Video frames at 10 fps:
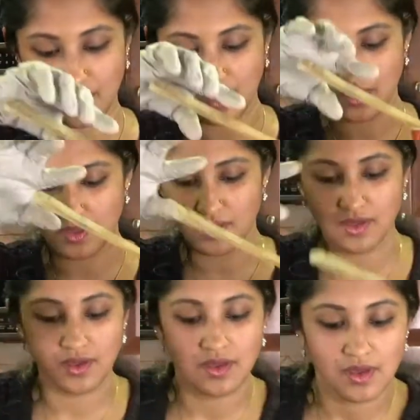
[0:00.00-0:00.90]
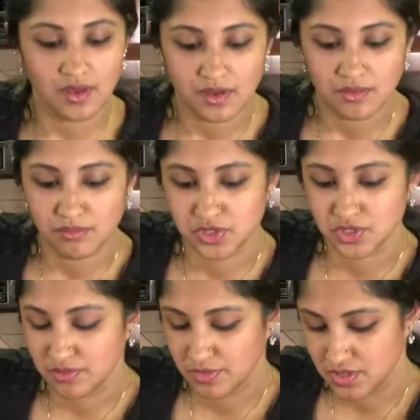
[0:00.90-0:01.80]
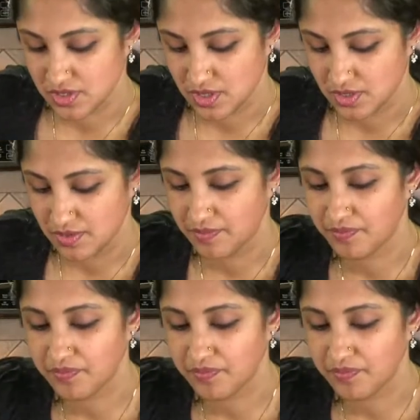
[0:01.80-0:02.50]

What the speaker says: Okay, mushroom is done.